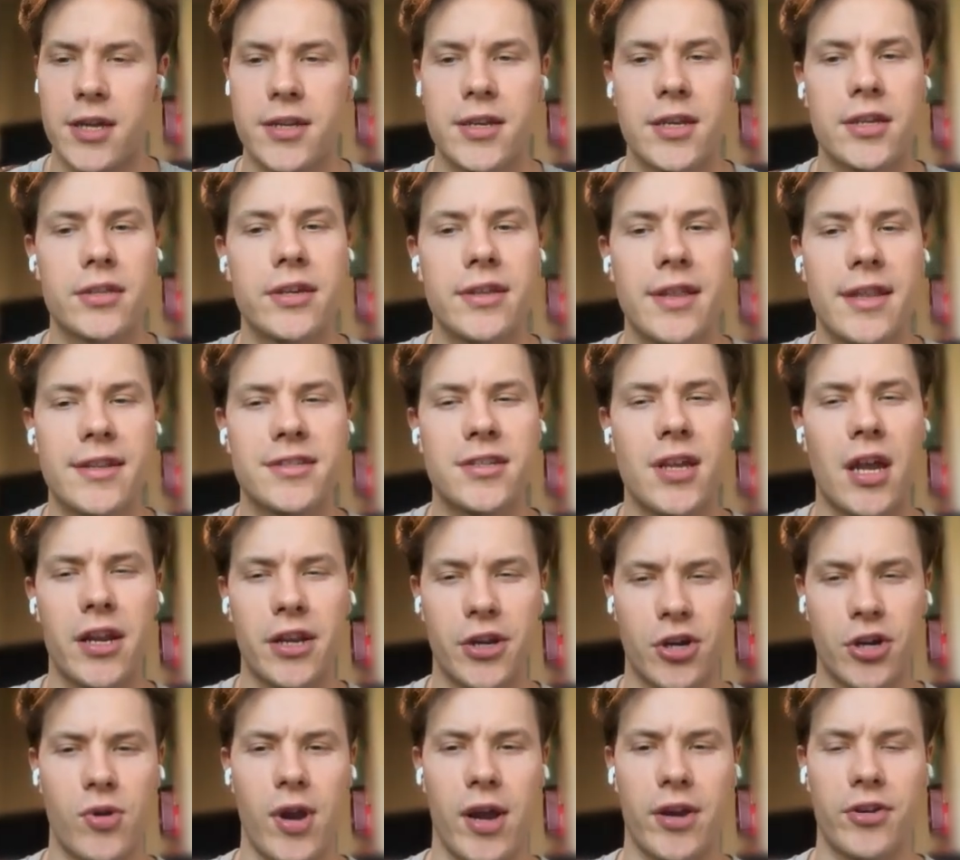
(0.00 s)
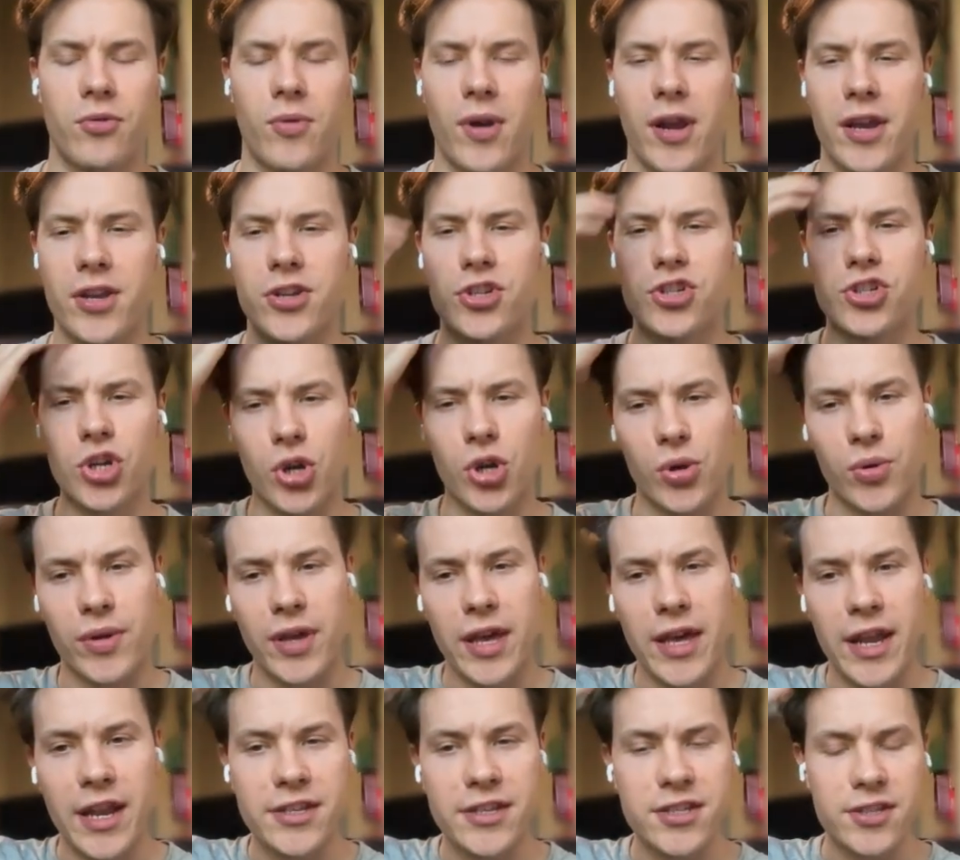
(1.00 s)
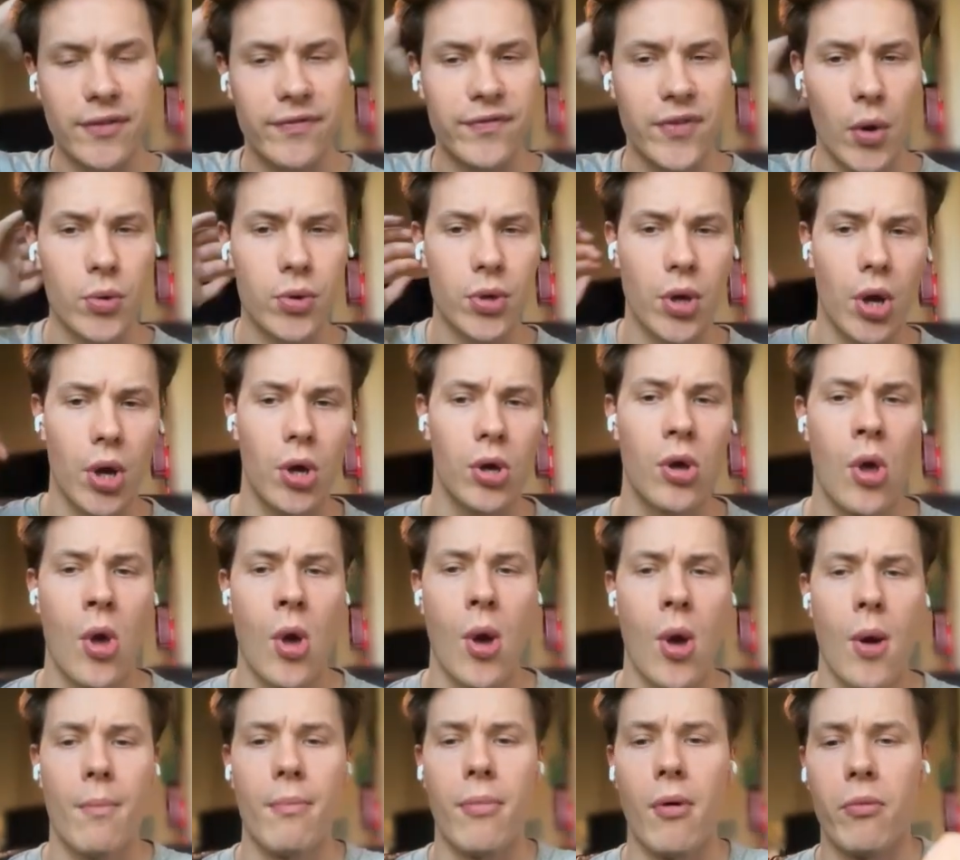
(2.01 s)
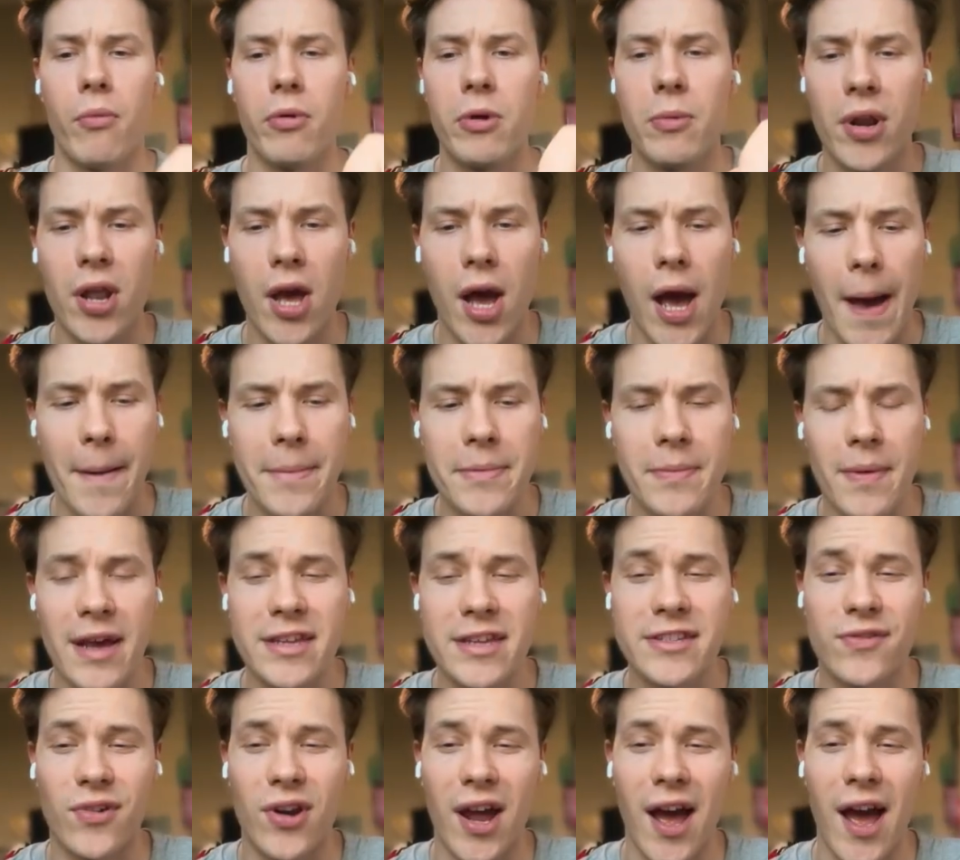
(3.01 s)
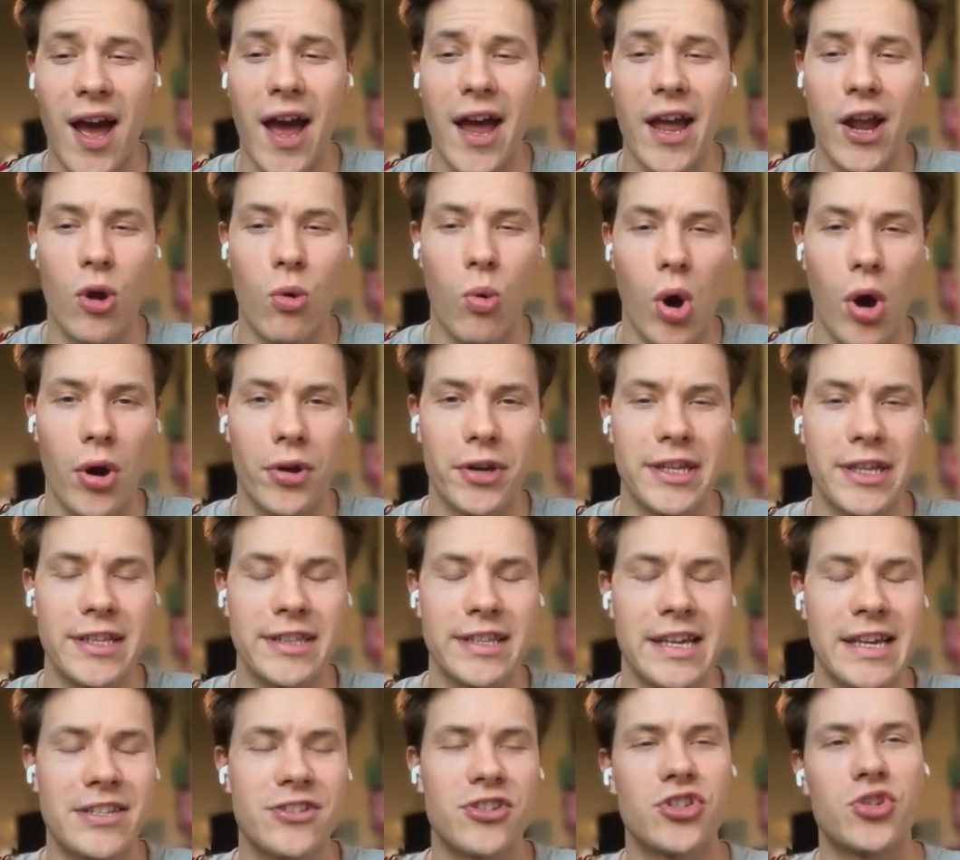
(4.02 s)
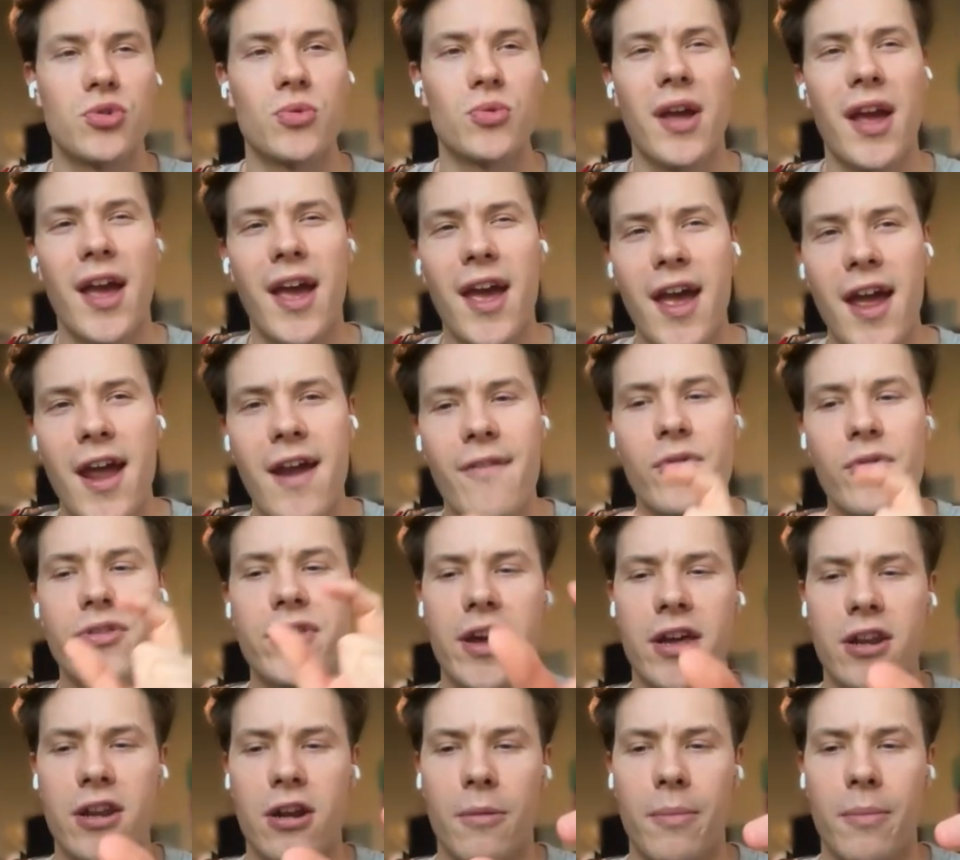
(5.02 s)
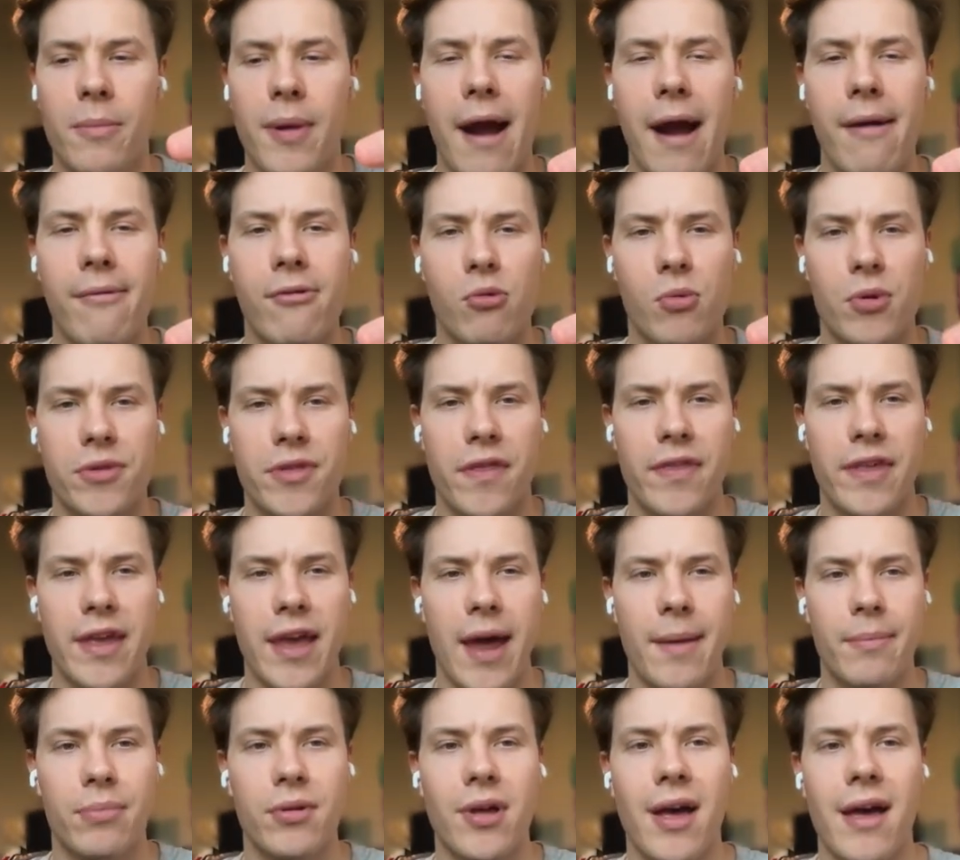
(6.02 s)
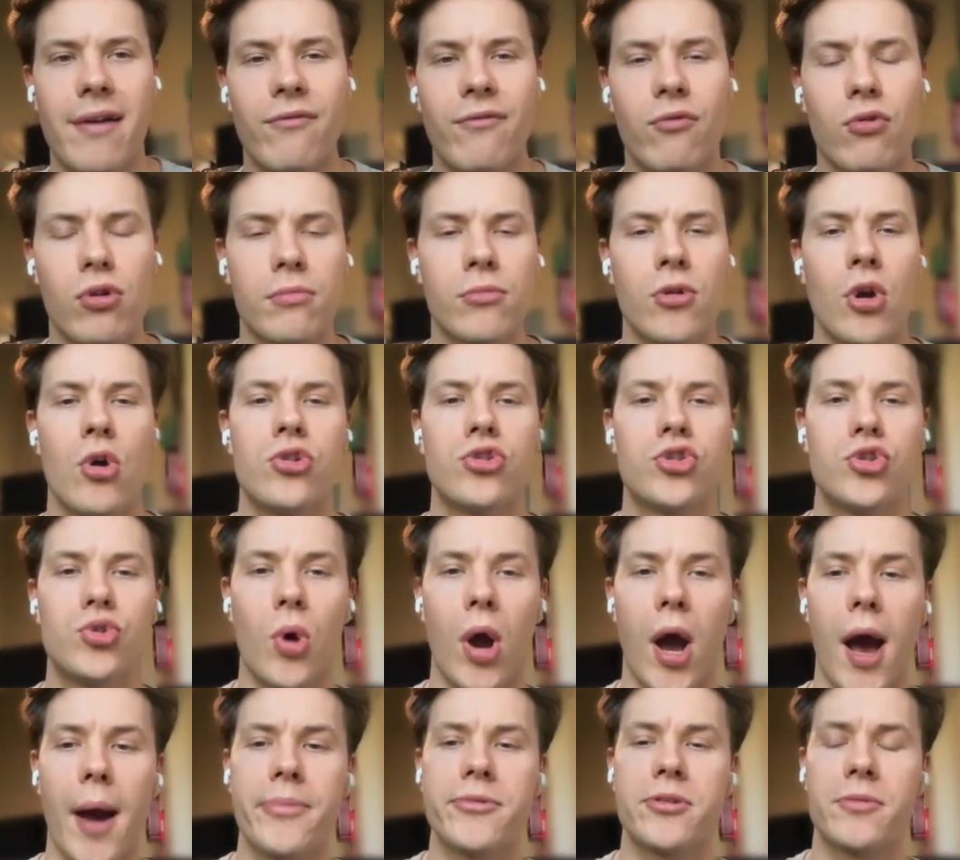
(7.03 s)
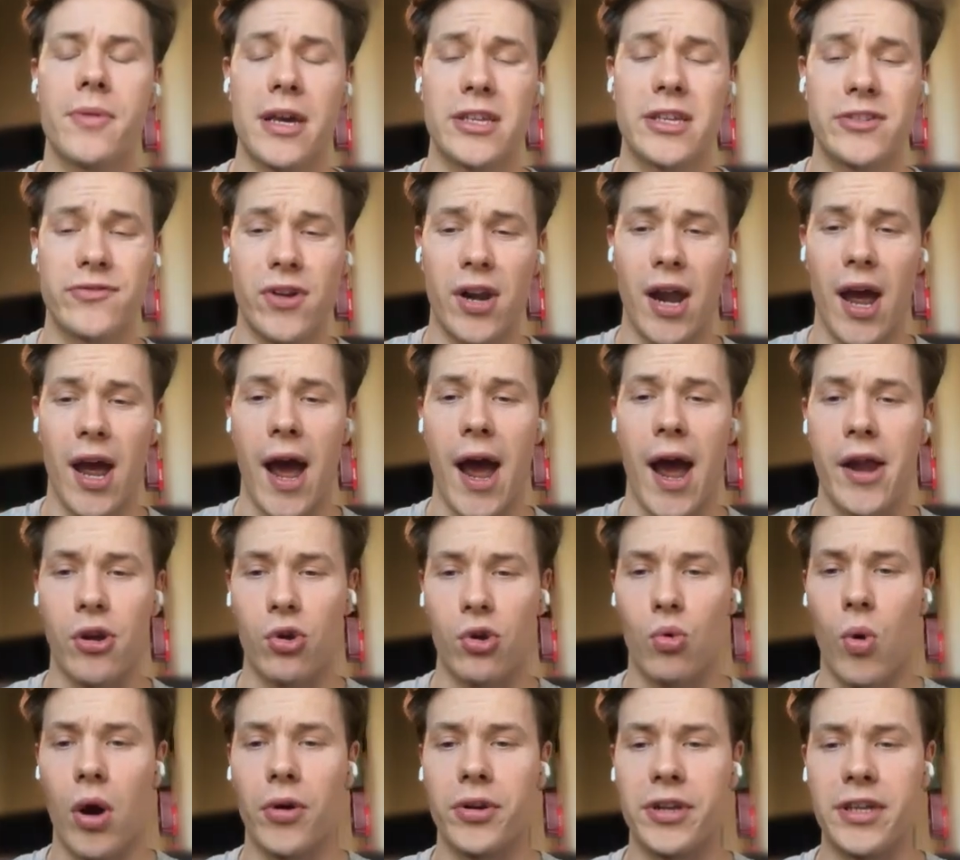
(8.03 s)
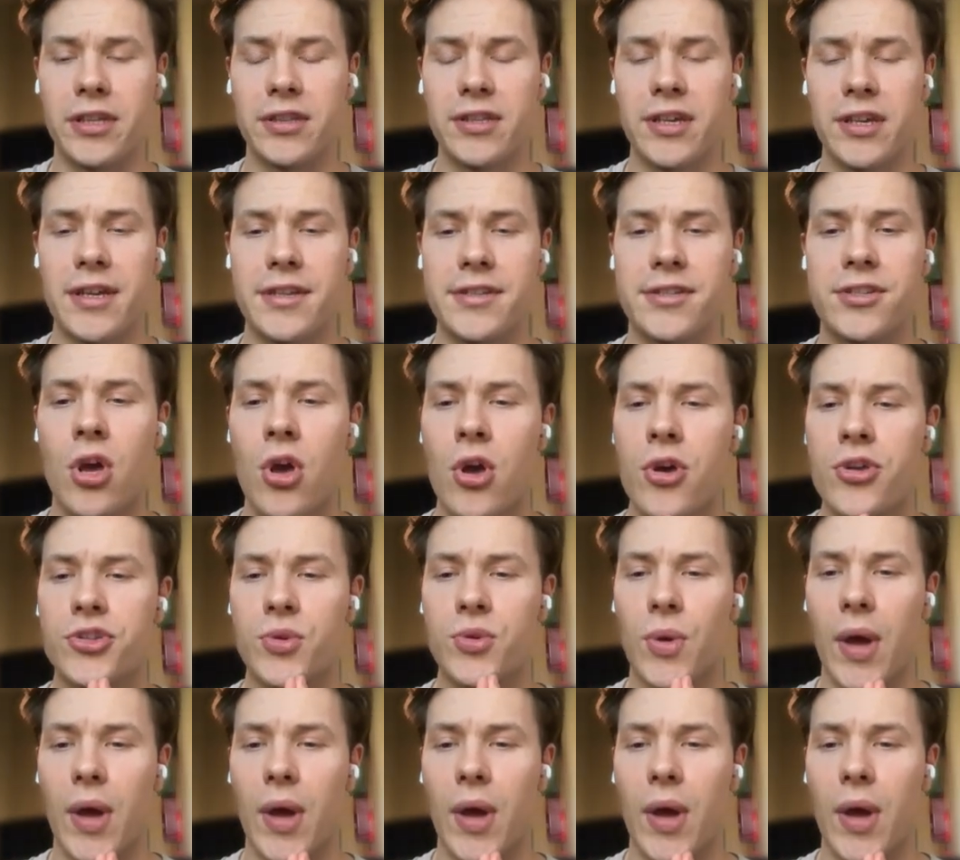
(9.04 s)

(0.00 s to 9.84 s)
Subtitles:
Technically, that's not incorrect, right? Sure, it is a phone call, but we want to optimize for high quality leads and do everything in our power within the ad platform to optimize for higher quality leads.